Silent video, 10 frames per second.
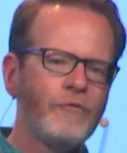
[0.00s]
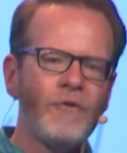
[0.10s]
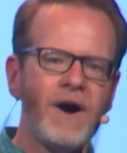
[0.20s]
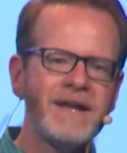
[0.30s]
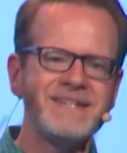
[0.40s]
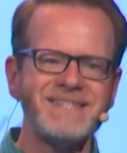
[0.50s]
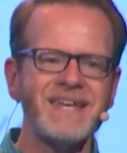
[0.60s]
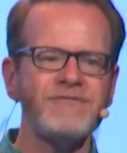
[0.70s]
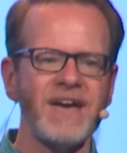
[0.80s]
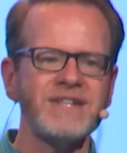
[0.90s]
Instead
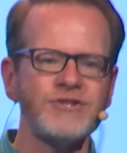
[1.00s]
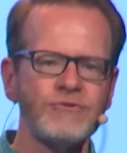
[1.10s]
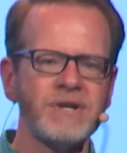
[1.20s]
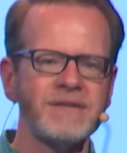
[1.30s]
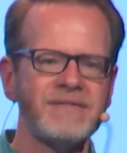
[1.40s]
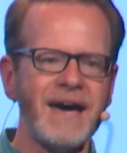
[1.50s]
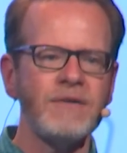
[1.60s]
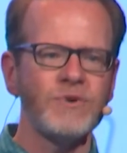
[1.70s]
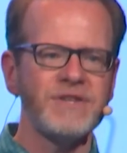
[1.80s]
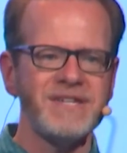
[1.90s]
of answering that
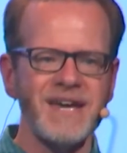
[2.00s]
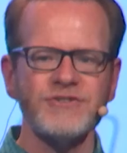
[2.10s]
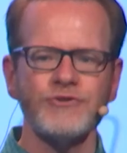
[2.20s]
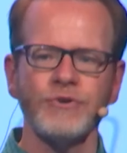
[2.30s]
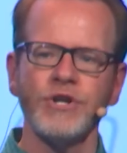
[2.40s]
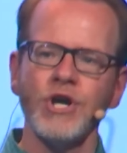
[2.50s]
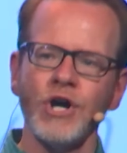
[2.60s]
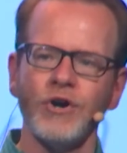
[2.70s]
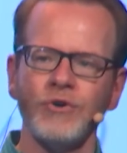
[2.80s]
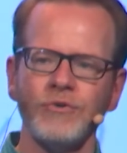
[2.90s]
with a yes or a
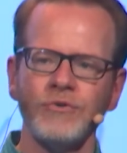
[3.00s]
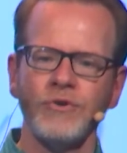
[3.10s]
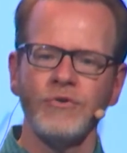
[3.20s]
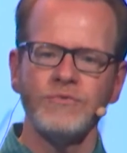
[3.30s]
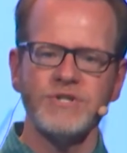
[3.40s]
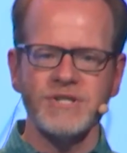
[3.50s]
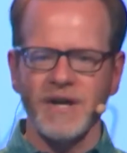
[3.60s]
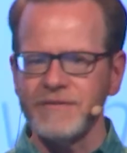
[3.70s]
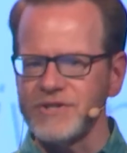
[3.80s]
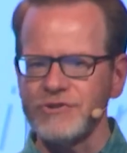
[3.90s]
no, which is
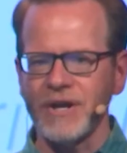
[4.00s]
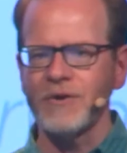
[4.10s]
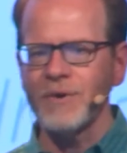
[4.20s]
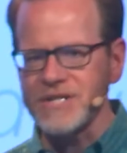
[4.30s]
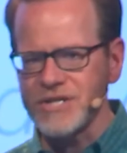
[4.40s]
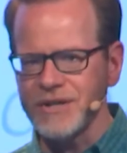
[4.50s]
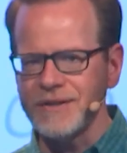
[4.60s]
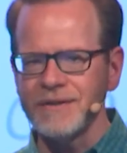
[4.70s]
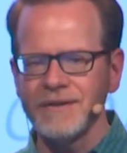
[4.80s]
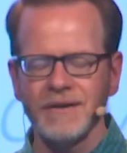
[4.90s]
kind of a trick
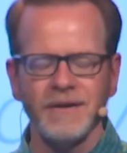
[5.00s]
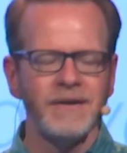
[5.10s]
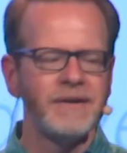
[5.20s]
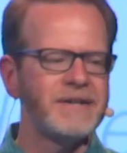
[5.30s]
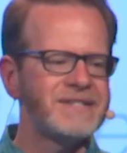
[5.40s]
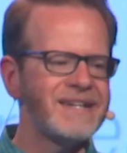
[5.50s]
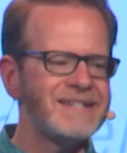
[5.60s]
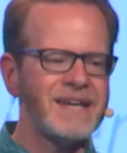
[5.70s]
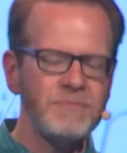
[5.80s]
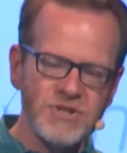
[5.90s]
question, it's an
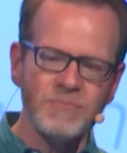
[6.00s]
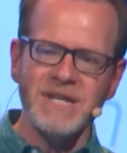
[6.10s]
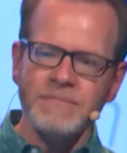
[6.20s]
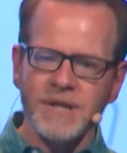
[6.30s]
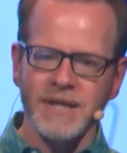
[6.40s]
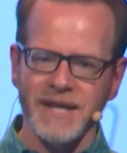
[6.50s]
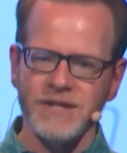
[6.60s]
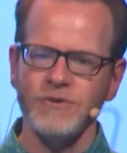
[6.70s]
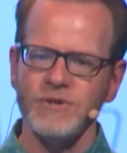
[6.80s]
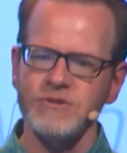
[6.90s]
attempt to manipulate
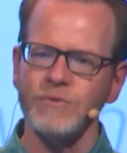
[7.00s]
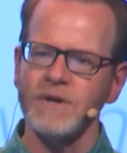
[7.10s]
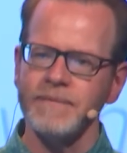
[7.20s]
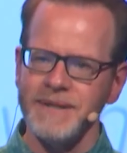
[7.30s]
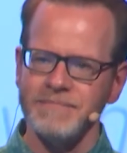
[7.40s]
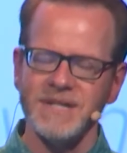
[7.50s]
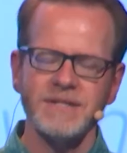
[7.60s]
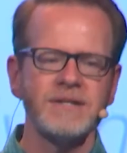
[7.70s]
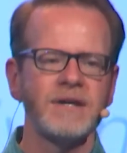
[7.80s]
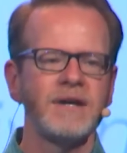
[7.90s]
you into a commitment,